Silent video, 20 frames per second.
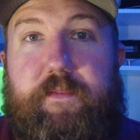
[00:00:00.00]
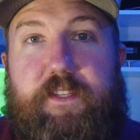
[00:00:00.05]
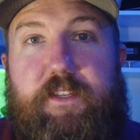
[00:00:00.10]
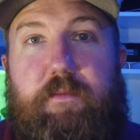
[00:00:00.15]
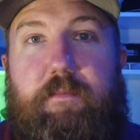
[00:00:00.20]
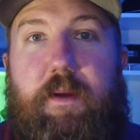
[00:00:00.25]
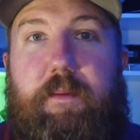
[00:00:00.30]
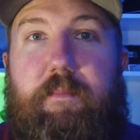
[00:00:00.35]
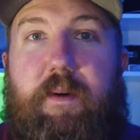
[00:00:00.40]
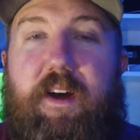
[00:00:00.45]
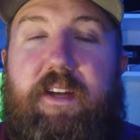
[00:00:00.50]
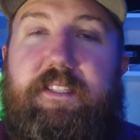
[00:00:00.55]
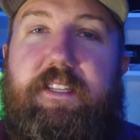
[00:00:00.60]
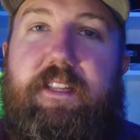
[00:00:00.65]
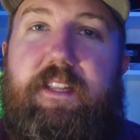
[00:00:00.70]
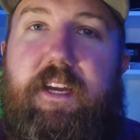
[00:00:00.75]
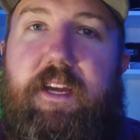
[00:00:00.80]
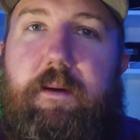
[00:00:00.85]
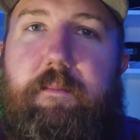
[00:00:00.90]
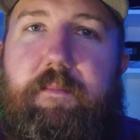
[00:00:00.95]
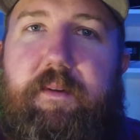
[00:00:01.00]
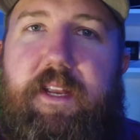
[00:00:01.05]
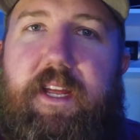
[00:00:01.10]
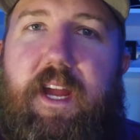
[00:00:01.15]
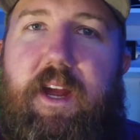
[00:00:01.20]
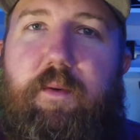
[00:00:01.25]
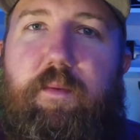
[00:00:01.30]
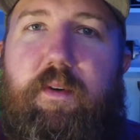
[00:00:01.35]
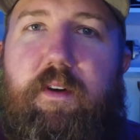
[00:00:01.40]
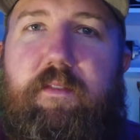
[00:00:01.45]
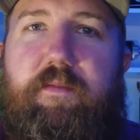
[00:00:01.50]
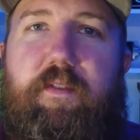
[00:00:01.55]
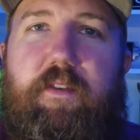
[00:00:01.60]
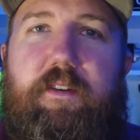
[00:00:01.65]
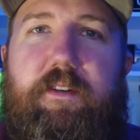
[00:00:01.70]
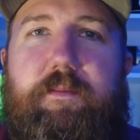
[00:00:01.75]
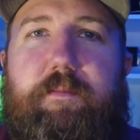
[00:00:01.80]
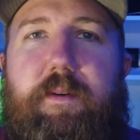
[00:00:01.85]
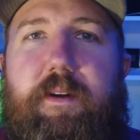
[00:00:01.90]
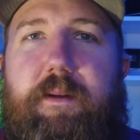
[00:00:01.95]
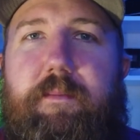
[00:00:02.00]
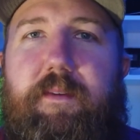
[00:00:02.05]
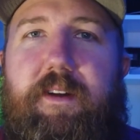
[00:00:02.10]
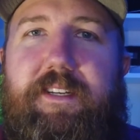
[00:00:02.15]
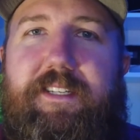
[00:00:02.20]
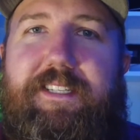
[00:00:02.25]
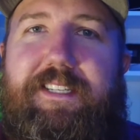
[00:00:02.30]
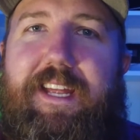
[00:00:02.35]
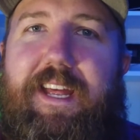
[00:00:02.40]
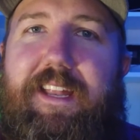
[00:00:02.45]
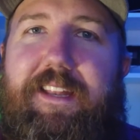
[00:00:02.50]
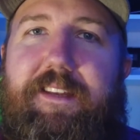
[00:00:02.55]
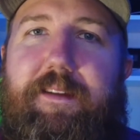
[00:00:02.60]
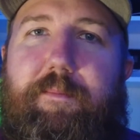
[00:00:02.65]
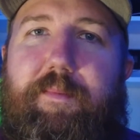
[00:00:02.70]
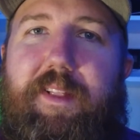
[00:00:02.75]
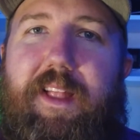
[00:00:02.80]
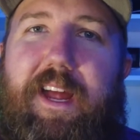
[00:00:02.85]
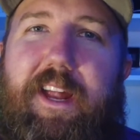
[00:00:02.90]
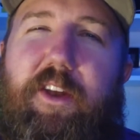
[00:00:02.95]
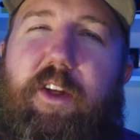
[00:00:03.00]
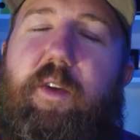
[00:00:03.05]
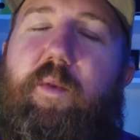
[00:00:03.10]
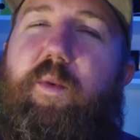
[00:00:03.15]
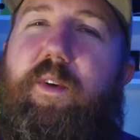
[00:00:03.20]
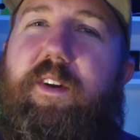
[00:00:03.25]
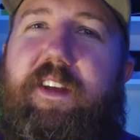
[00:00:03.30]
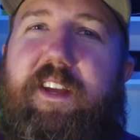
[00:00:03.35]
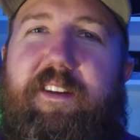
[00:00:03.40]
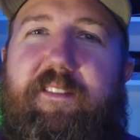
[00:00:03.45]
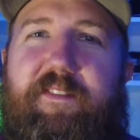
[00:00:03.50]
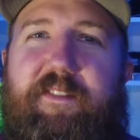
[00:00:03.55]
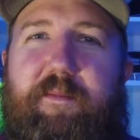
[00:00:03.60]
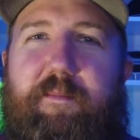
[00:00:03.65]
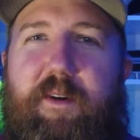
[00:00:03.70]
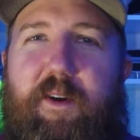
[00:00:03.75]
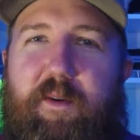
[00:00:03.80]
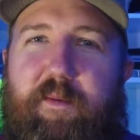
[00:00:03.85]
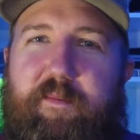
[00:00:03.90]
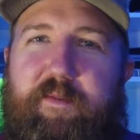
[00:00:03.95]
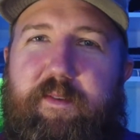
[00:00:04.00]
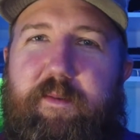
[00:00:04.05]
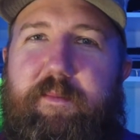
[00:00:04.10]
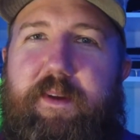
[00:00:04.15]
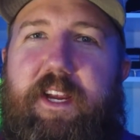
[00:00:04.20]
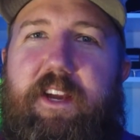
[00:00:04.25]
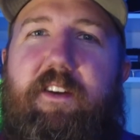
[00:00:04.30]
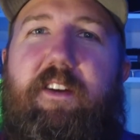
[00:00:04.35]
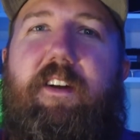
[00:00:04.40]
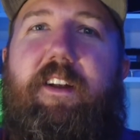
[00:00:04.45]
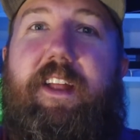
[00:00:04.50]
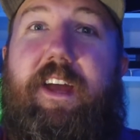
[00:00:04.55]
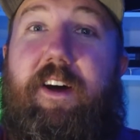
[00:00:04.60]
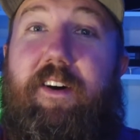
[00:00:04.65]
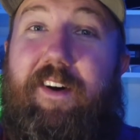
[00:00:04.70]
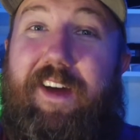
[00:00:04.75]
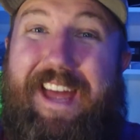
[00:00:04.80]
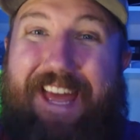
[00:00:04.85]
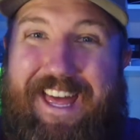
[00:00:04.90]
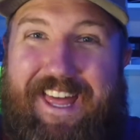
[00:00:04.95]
So my boss at the company I work for has pretty much said to plan on working from home from here on out.